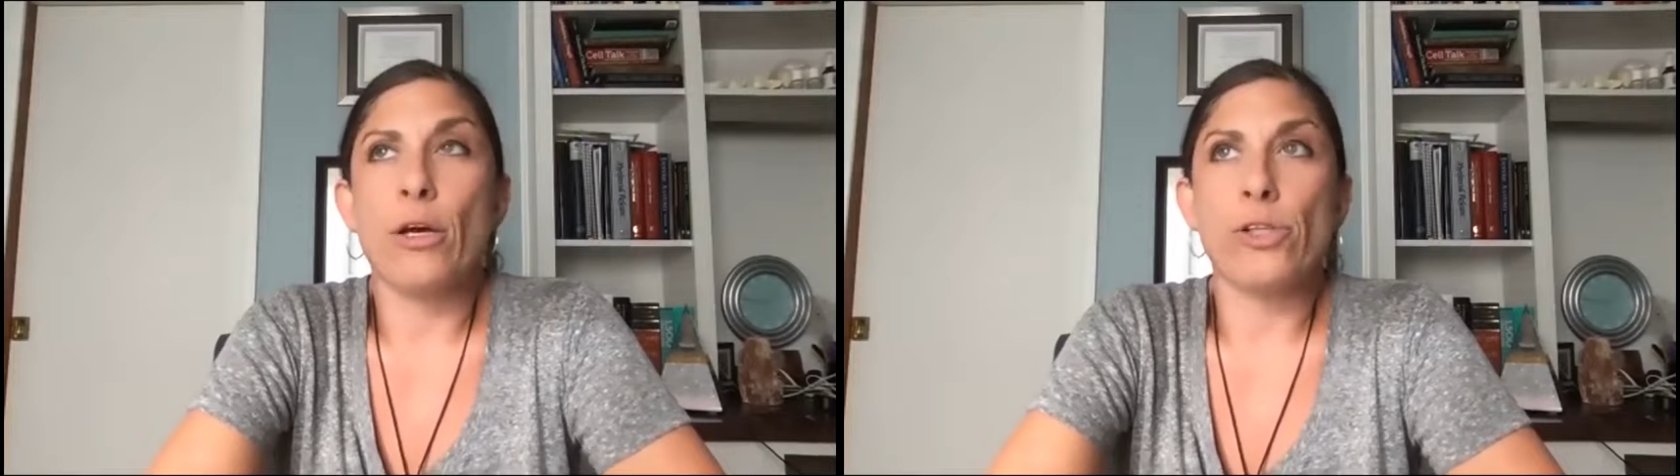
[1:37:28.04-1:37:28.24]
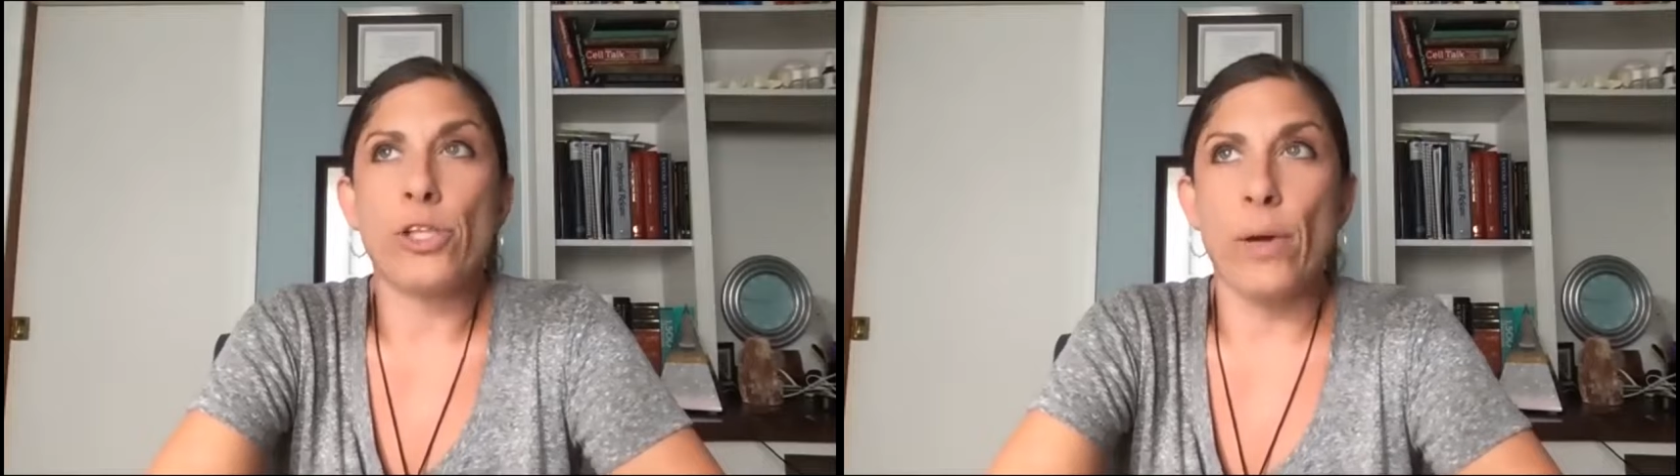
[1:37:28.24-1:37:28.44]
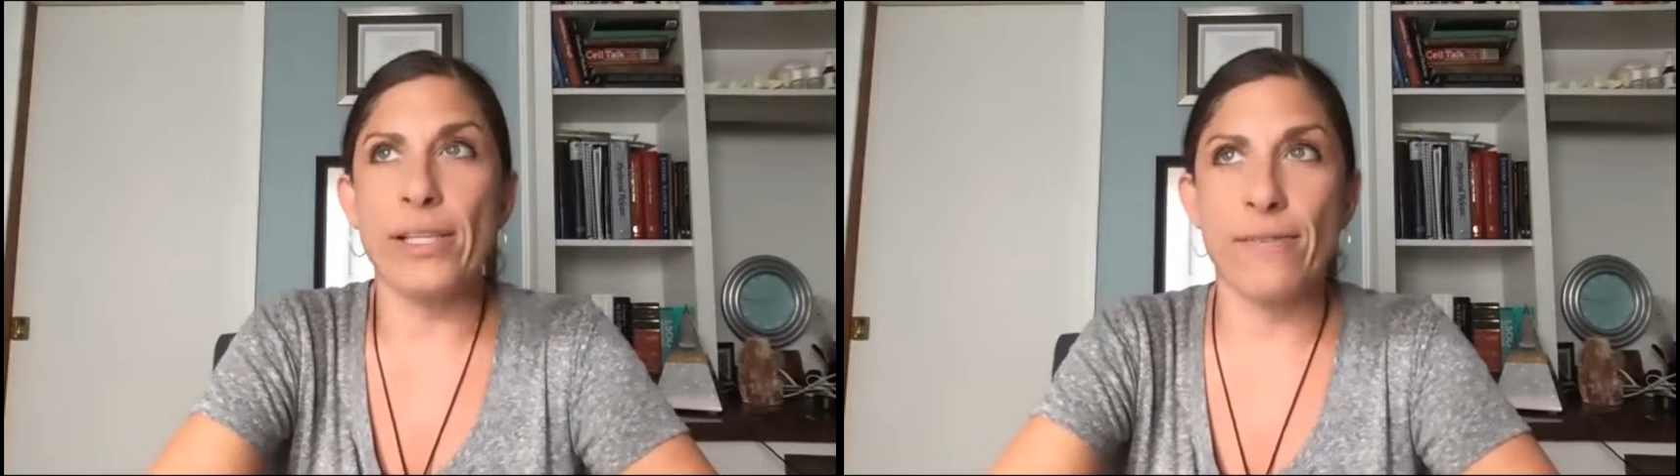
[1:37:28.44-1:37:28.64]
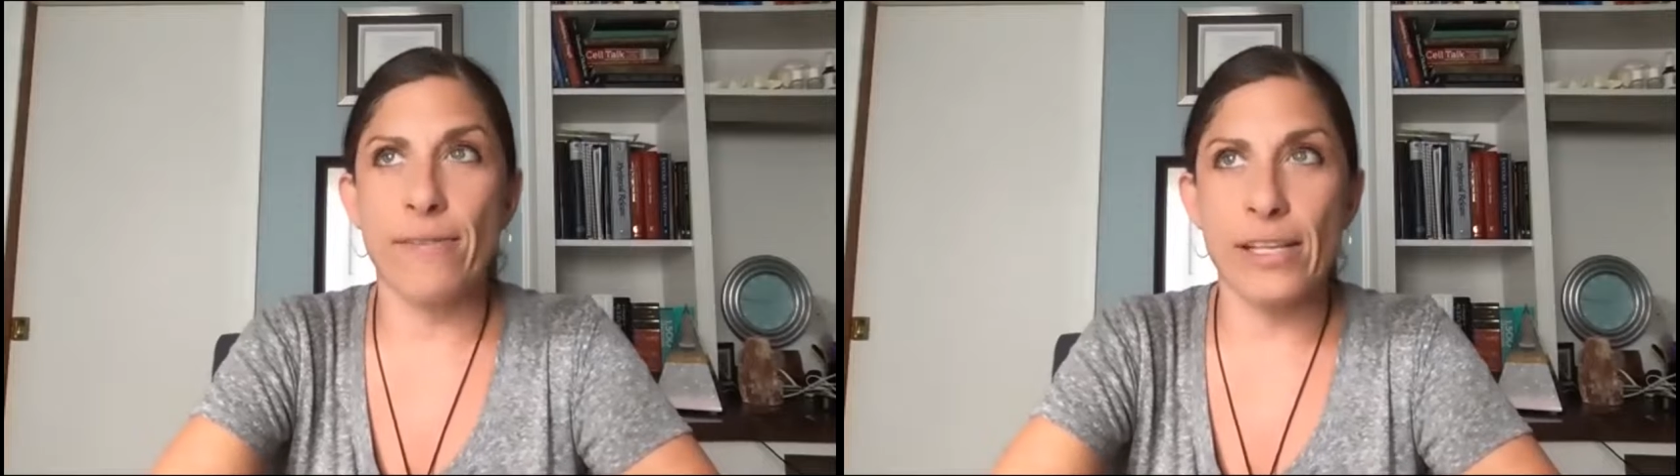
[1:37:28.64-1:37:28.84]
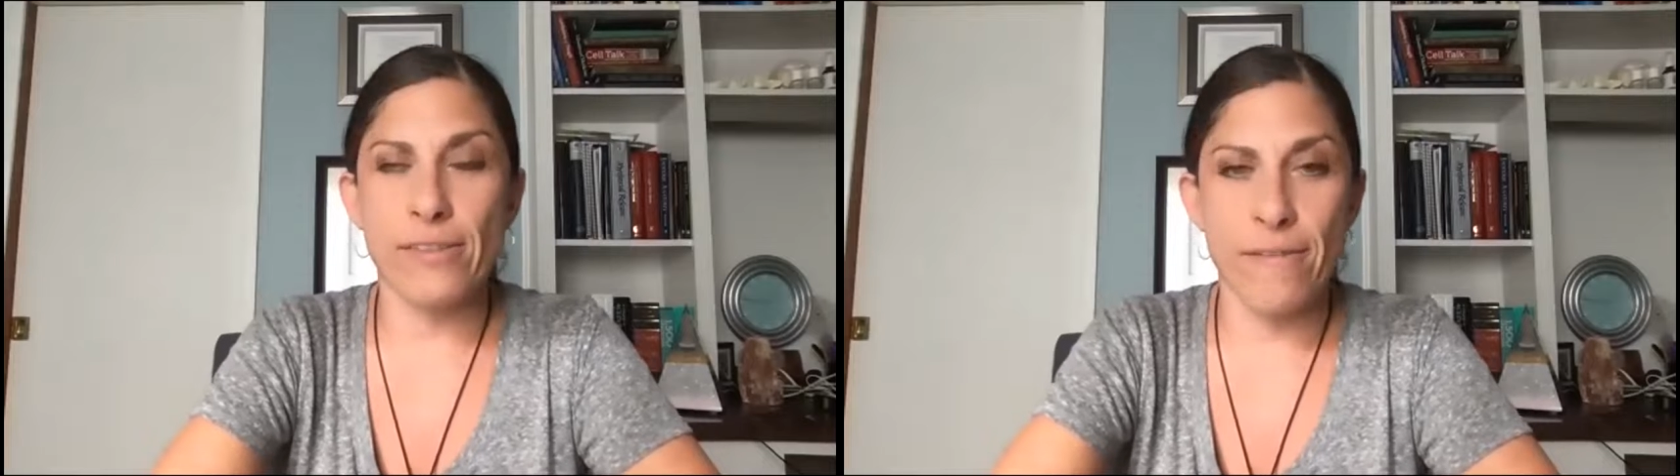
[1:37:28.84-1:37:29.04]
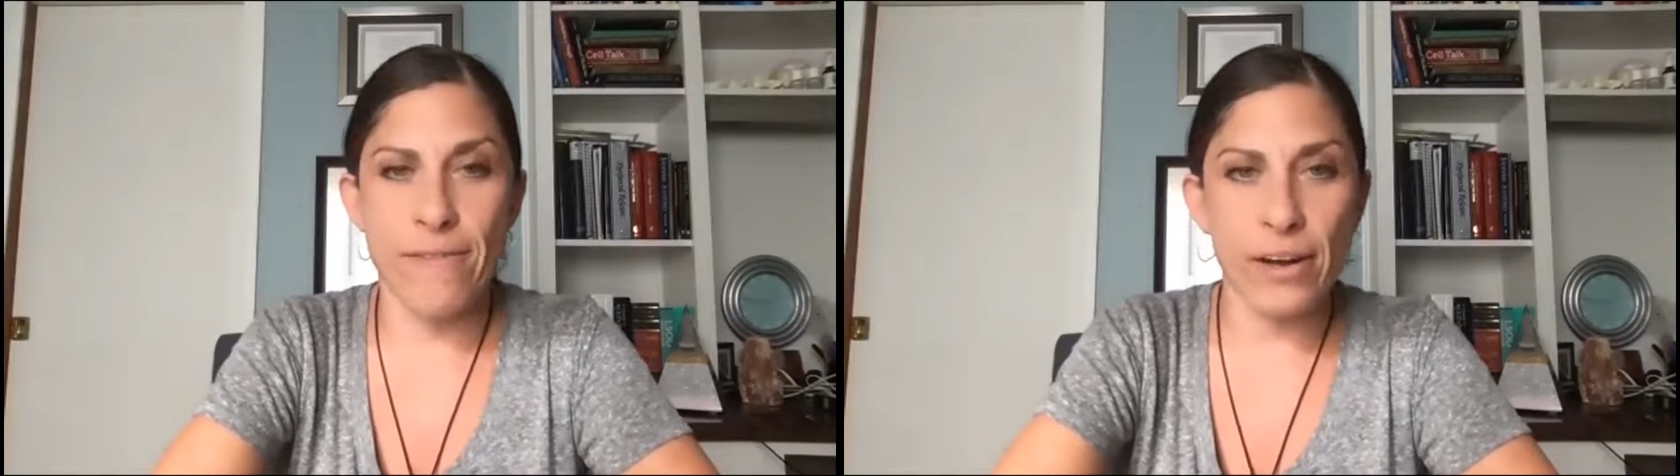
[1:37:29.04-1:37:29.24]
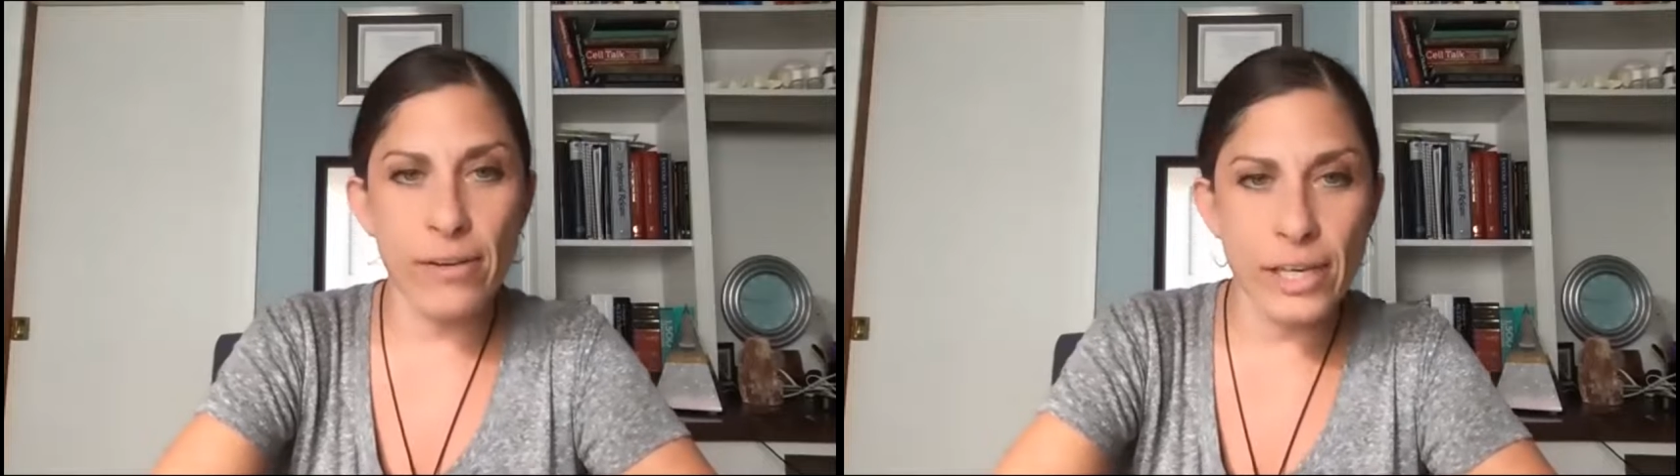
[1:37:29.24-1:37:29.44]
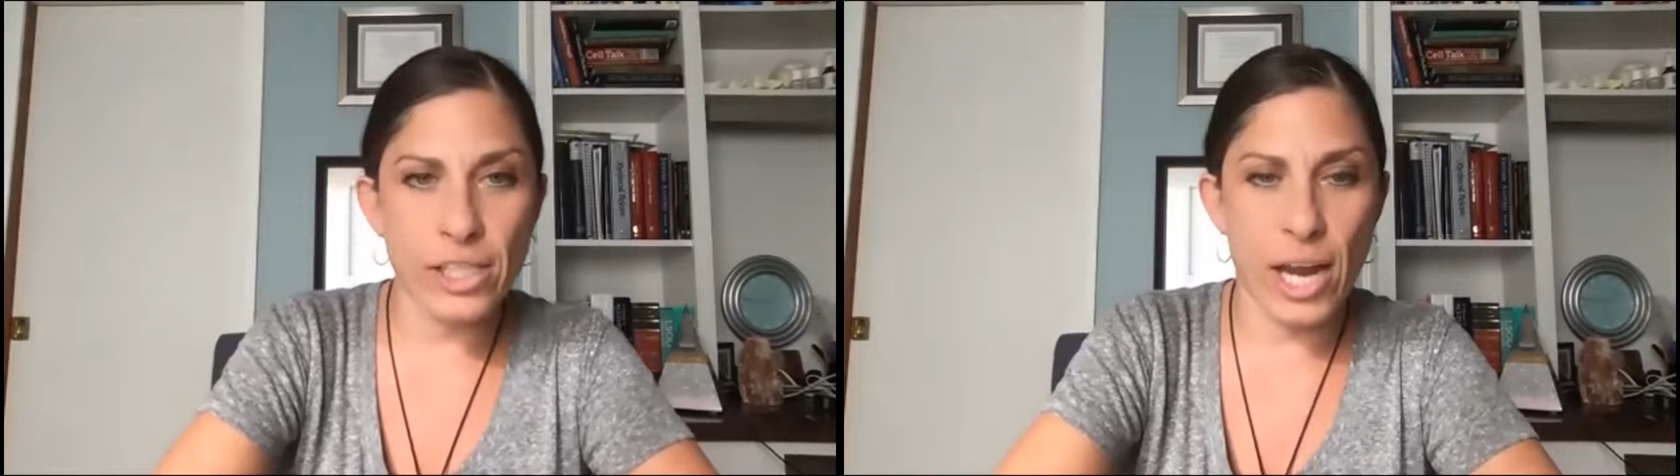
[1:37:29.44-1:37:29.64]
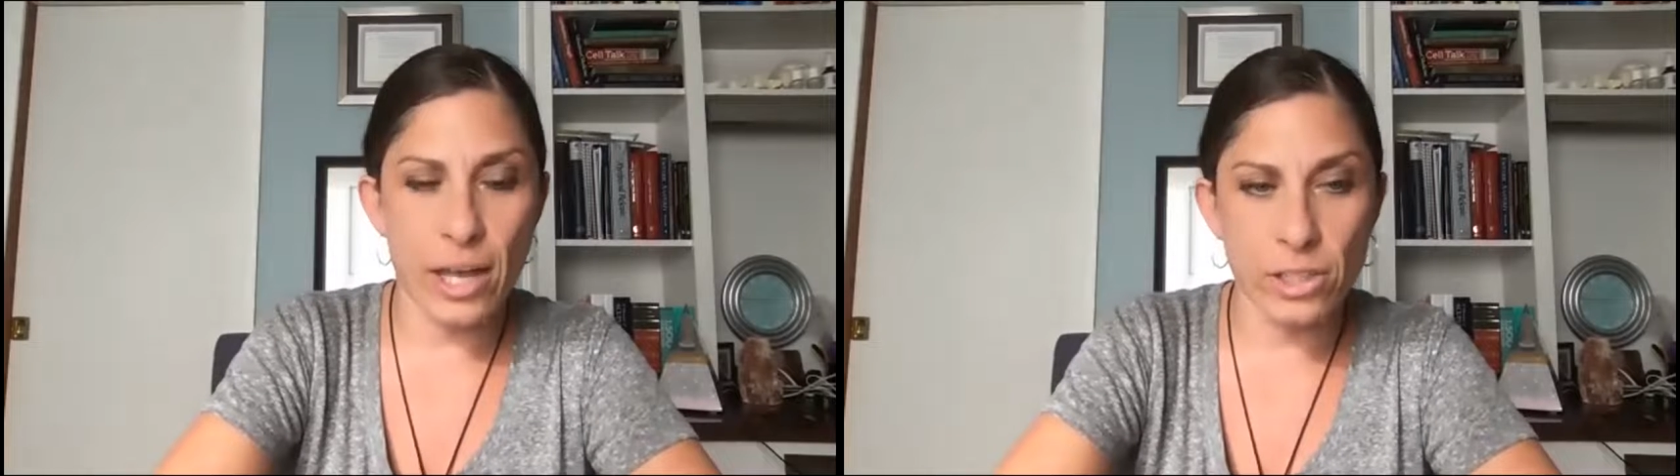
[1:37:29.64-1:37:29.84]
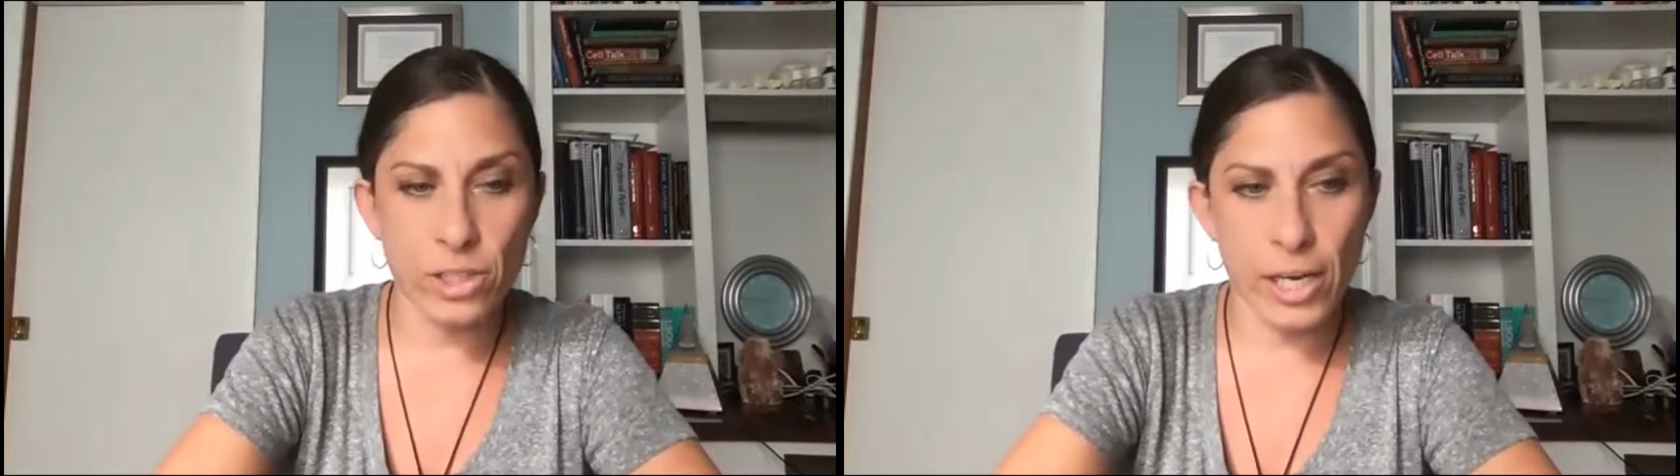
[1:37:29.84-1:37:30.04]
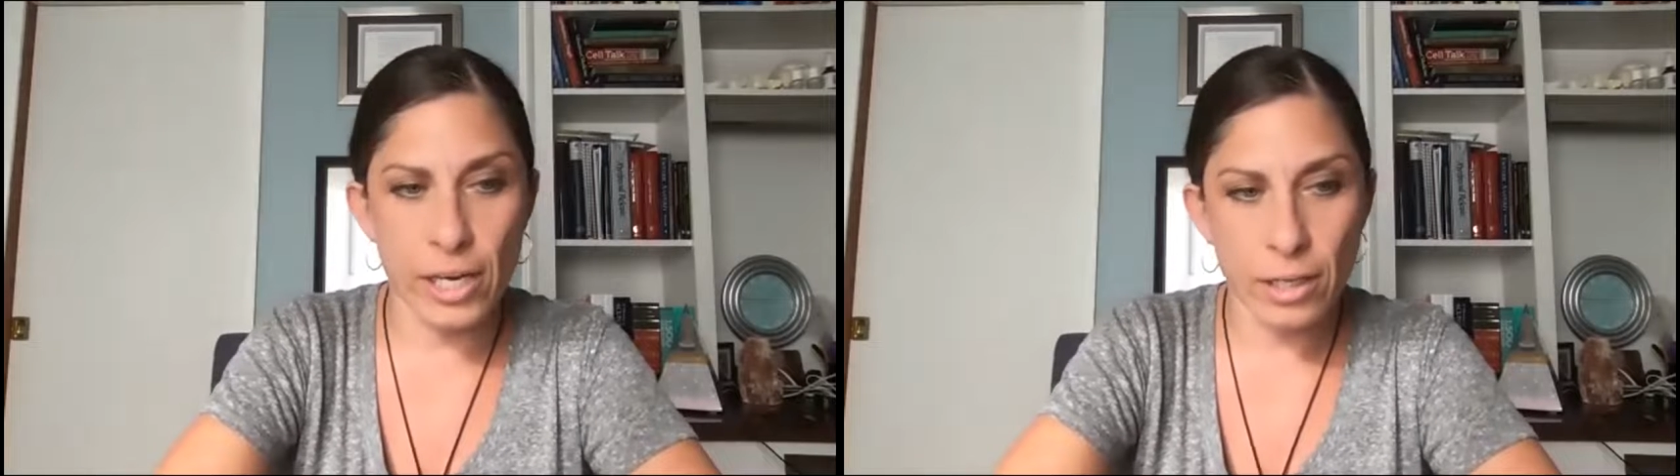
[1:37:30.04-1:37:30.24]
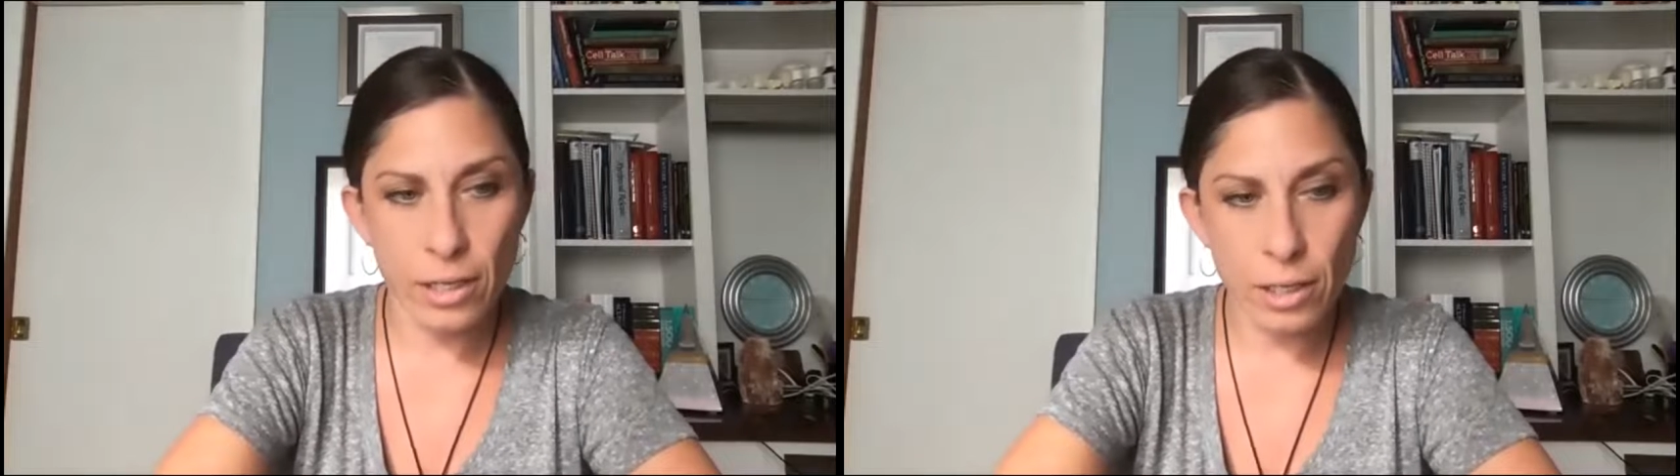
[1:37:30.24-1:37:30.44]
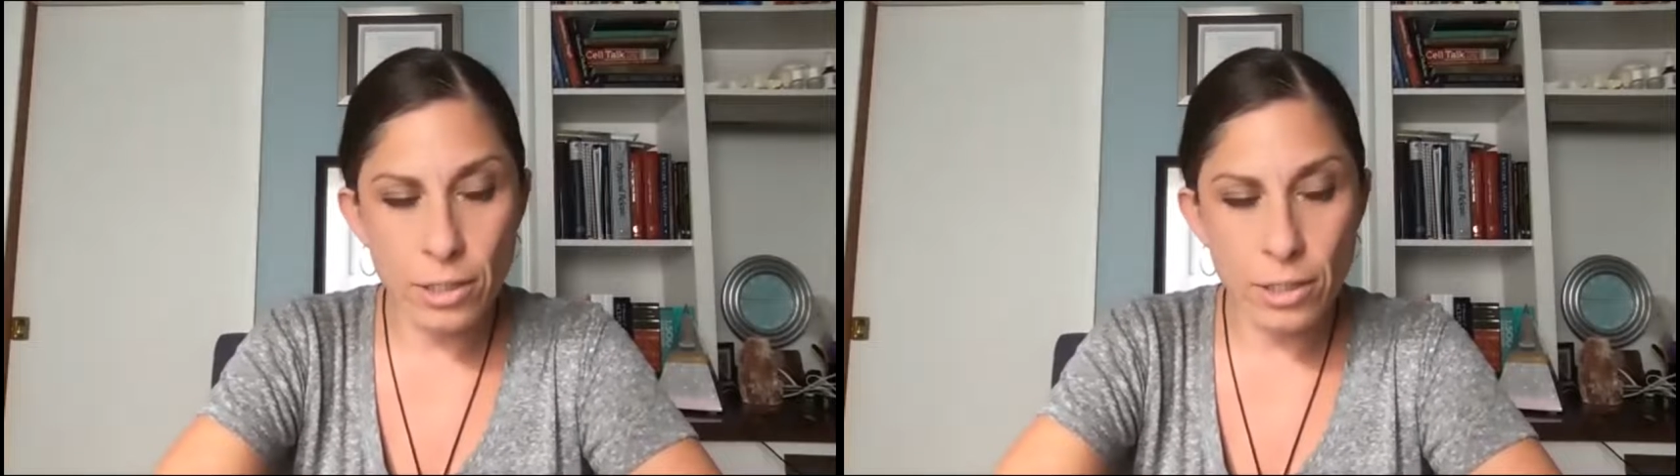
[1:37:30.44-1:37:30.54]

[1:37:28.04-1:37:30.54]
so it's a very challenging